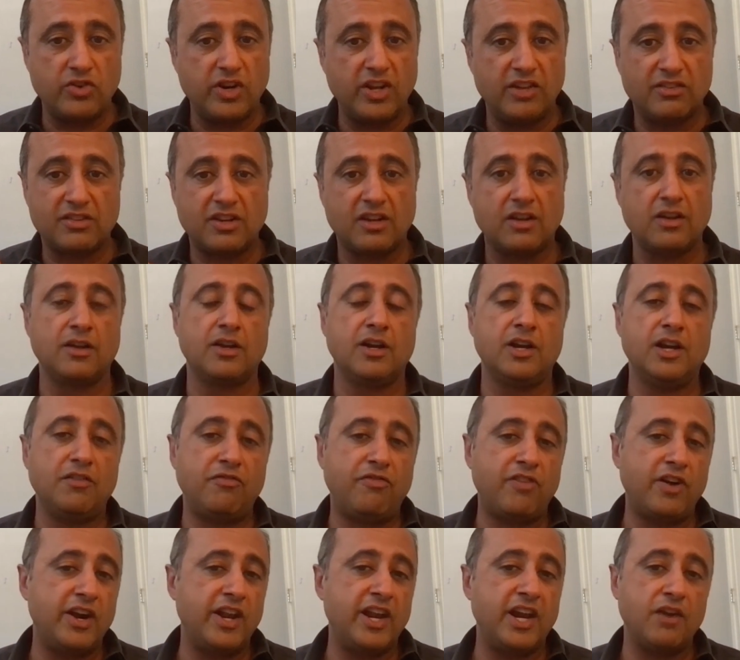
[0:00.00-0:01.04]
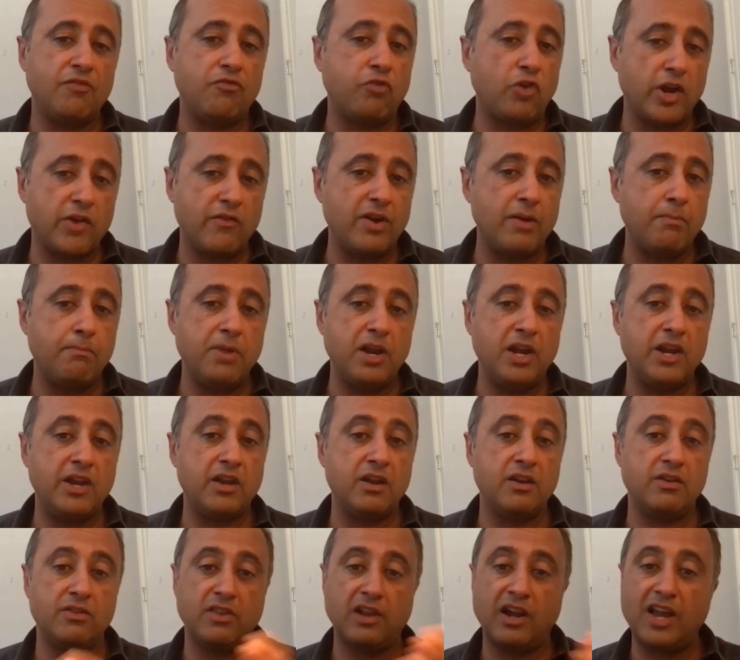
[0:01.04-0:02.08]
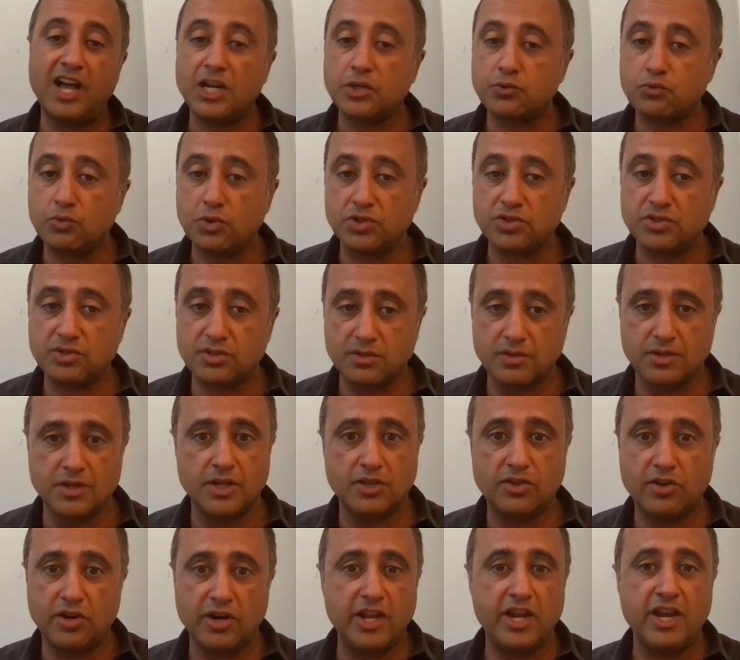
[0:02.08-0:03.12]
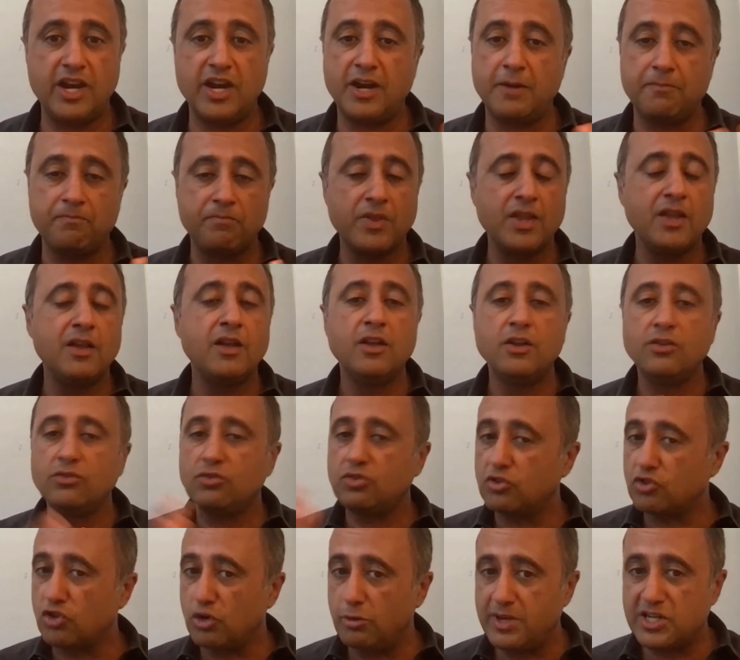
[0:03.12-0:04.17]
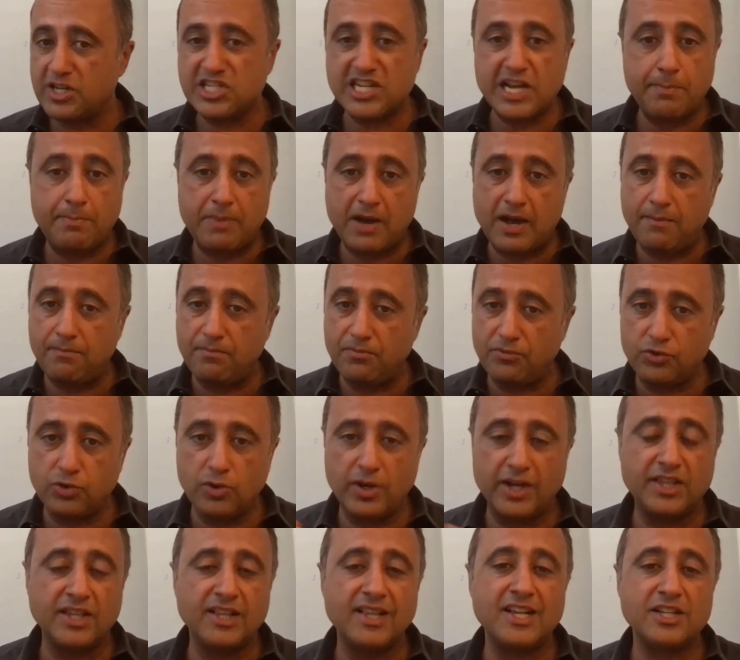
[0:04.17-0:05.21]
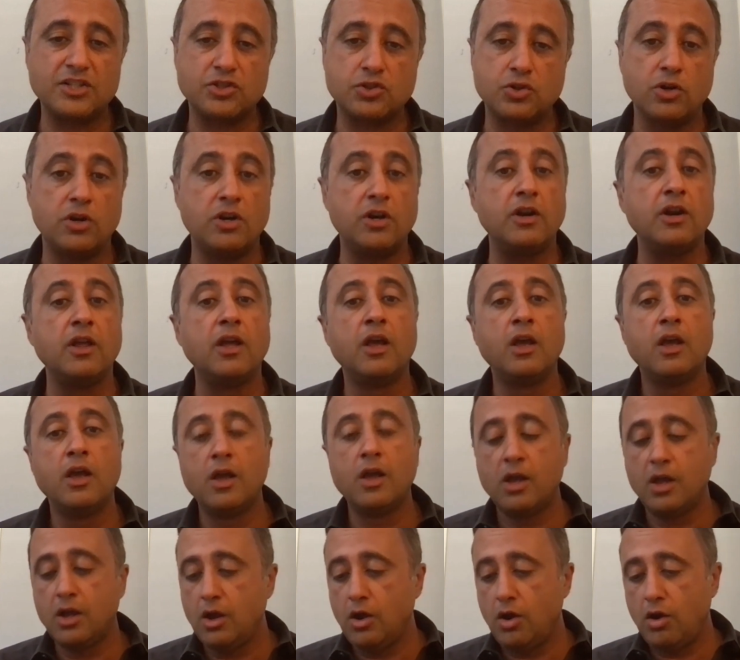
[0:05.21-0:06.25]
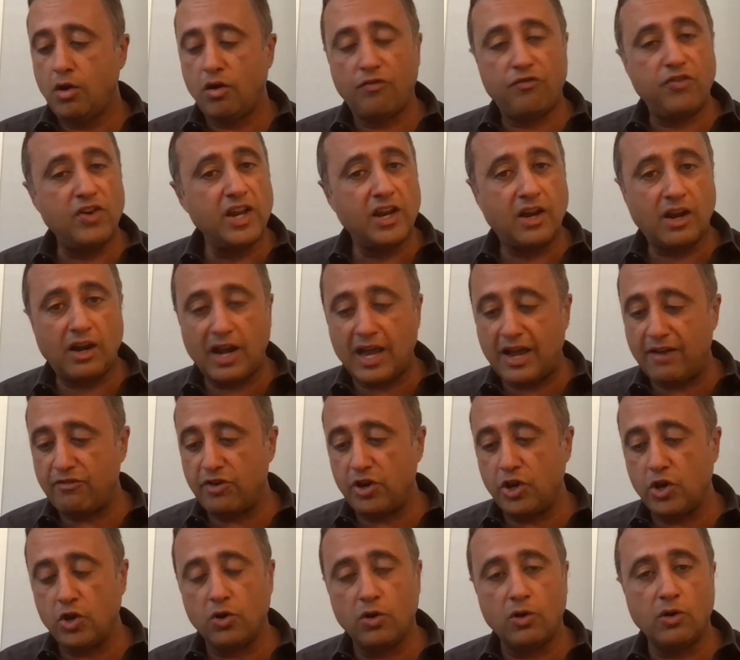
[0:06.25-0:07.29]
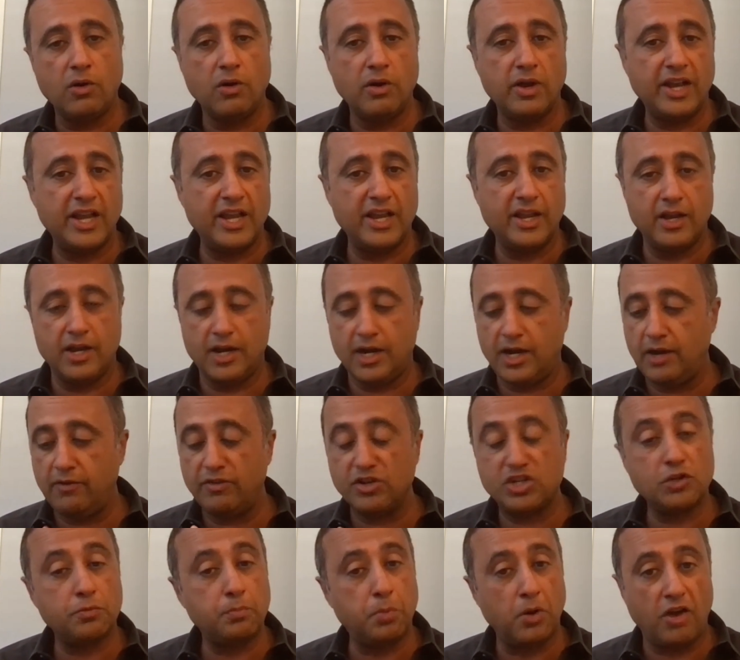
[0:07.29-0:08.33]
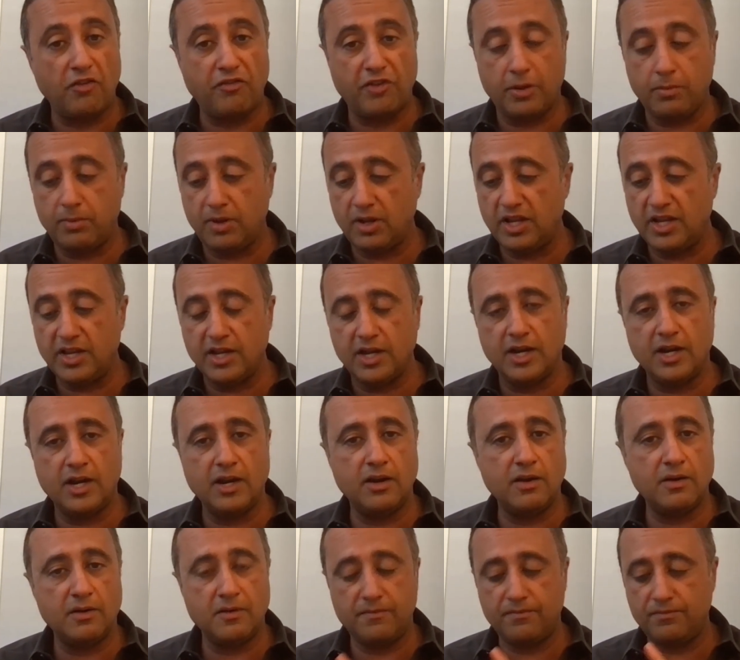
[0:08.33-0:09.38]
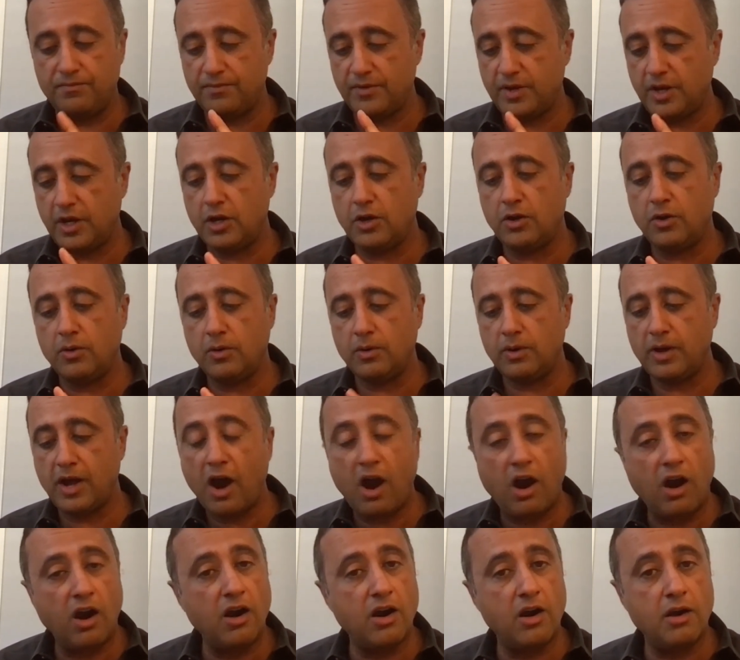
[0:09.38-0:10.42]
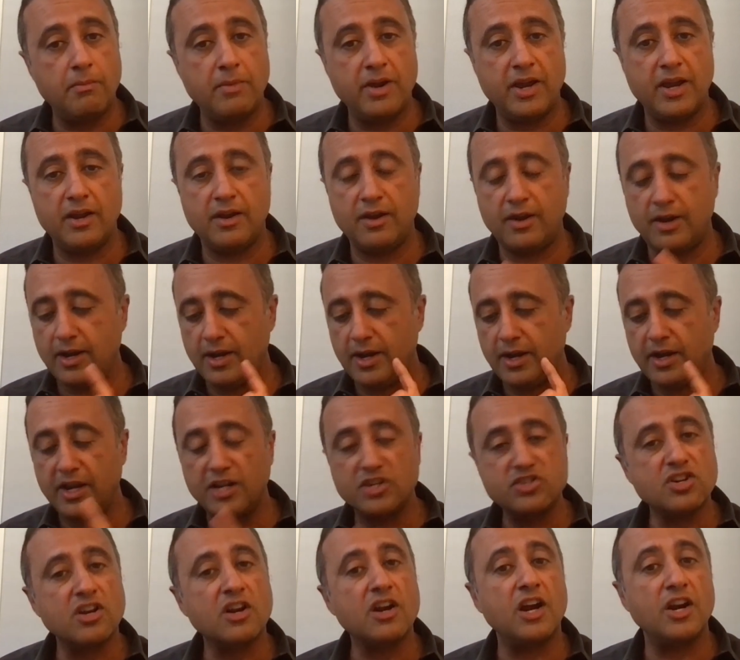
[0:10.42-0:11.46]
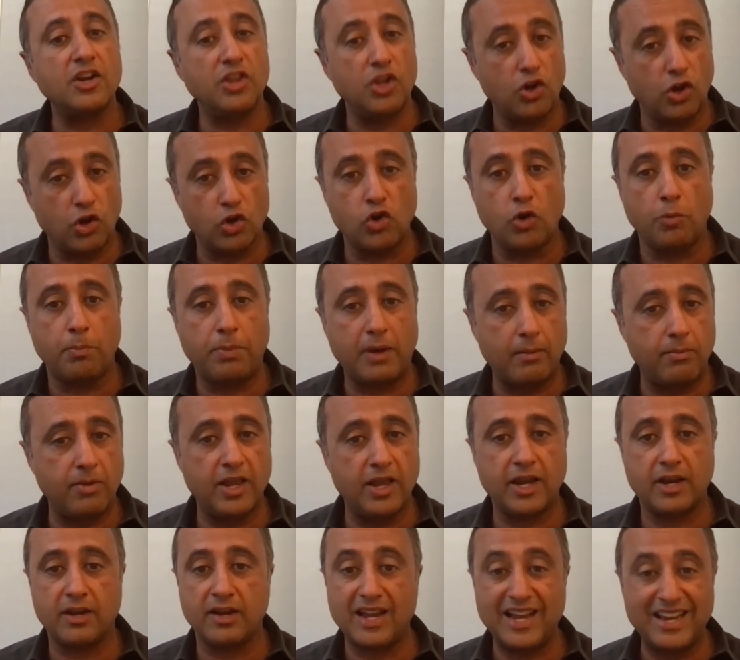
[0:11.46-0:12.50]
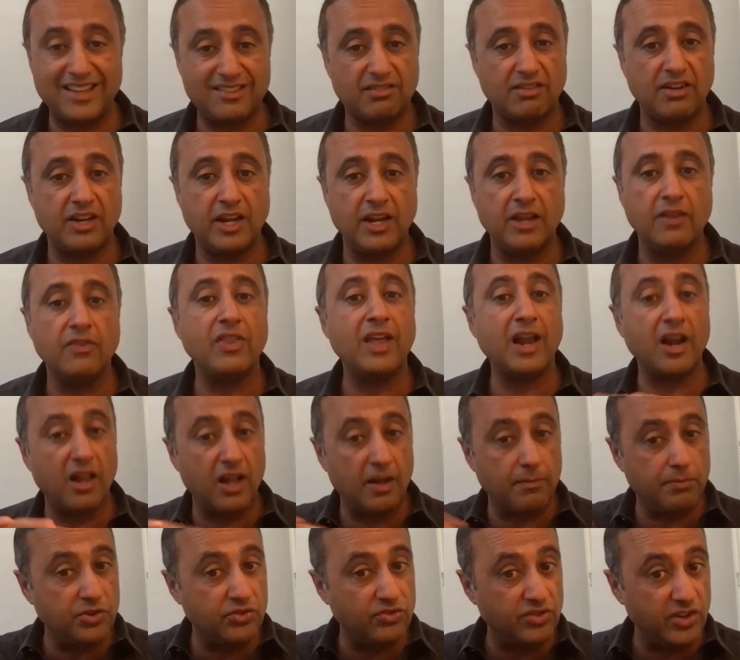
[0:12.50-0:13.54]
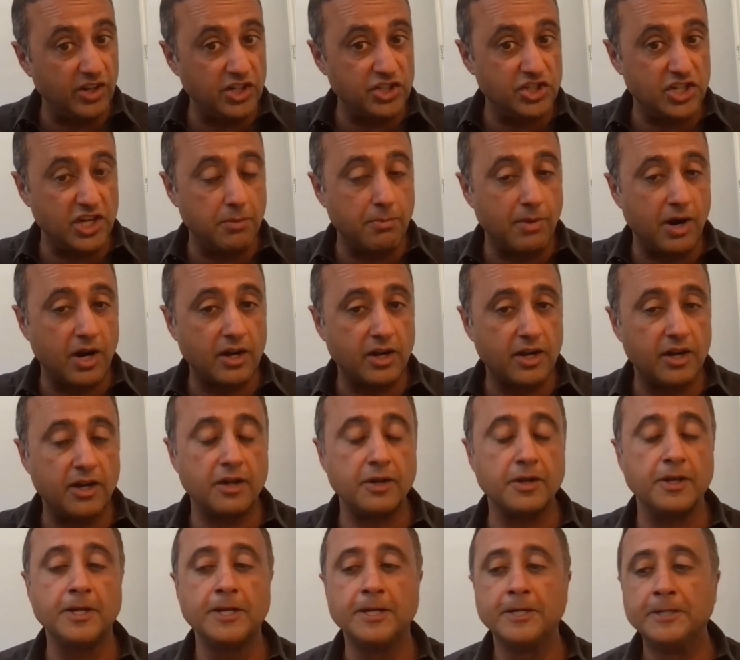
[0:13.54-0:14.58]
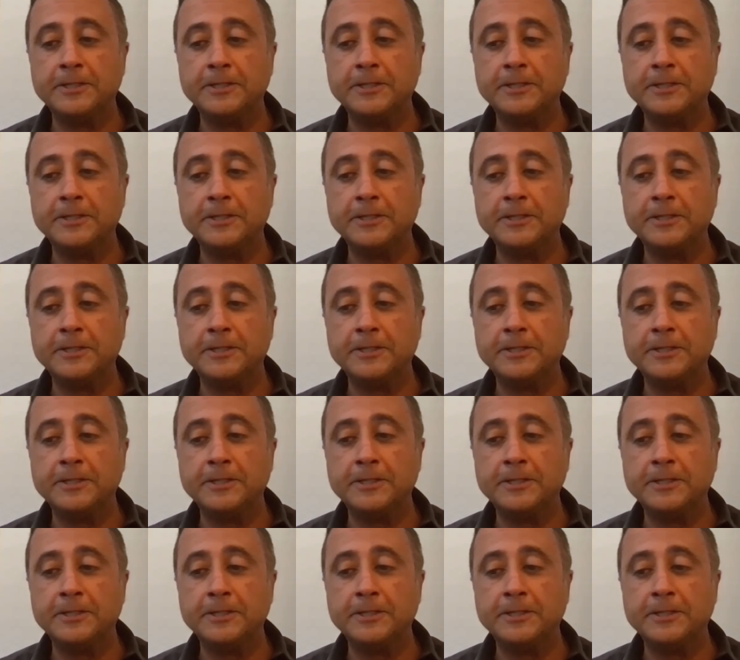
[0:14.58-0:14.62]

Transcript: to raise funding at 41 billion. The last was 38. So it's going to be a step up. So I think that's good. Hopefully Klaviyo, which is profitable, ARM and Instacart, they all go public nicely. That'll help the Series D market.